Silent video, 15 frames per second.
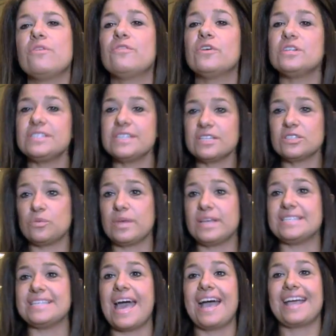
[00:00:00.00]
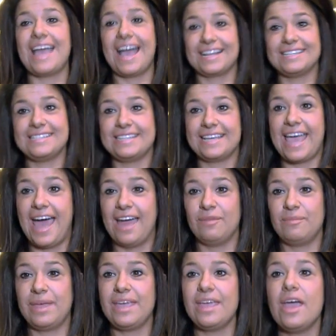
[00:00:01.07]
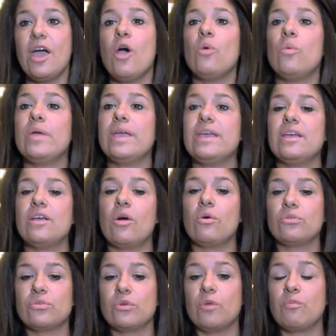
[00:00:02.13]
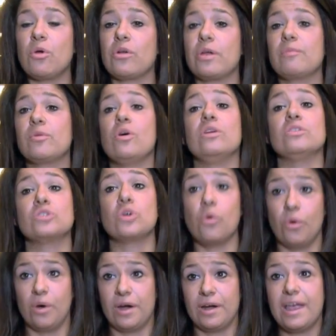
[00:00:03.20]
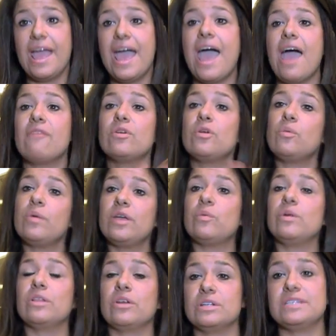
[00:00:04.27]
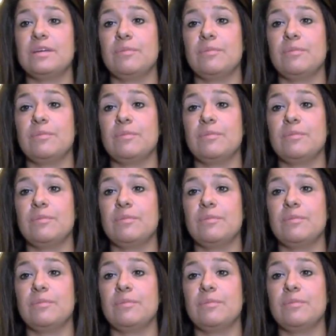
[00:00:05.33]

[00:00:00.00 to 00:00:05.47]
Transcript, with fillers: The first six weeks at Cactus Academy, we go through a program called CORE. Every week we learn